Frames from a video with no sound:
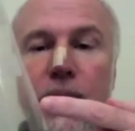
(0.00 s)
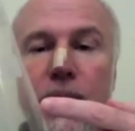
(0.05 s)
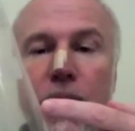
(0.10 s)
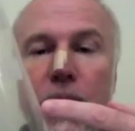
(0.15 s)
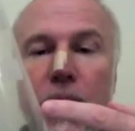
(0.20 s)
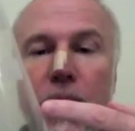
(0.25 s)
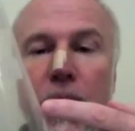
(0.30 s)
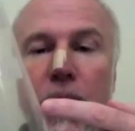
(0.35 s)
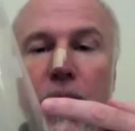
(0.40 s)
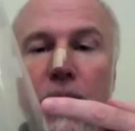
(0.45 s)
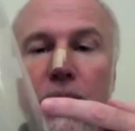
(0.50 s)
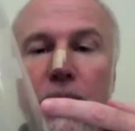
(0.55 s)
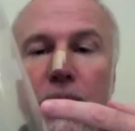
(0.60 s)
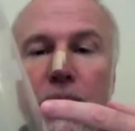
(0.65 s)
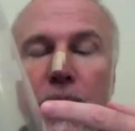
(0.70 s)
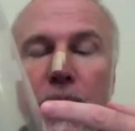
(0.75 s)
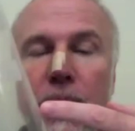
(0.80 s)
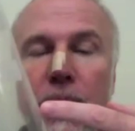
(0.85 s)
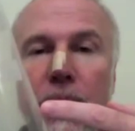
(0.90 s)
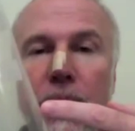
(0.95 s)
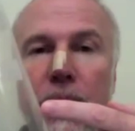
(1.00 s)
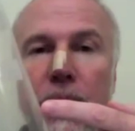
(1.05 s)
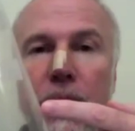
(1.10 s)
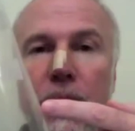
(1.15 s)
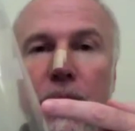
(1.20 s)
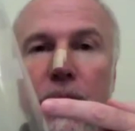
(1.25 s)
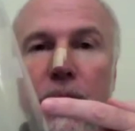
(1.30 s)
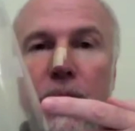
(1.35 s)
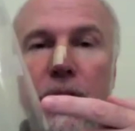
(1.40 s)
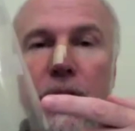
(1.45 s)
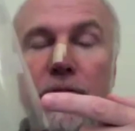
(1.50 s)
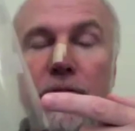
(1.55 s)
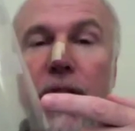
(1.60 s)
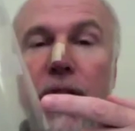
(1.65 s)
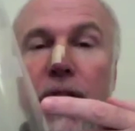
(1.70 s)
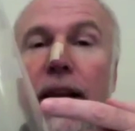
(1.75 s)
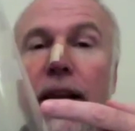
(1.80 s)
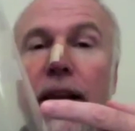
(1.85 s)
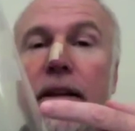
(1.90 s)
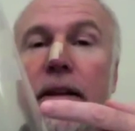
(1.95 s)
uh, the
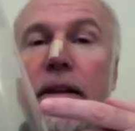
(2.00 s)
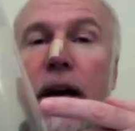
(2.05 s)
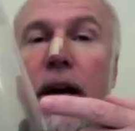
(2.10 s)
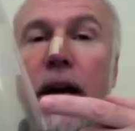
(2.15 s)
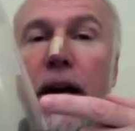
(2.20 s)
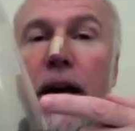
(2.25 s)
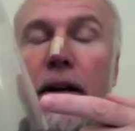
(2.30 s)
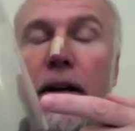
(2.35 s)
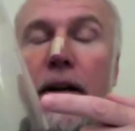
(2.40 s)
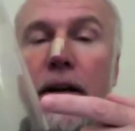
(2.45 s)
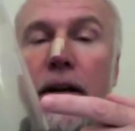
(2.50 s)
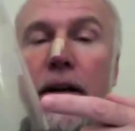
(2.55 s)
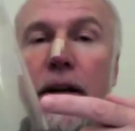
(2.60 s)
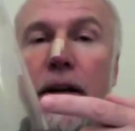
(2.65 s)
dividing line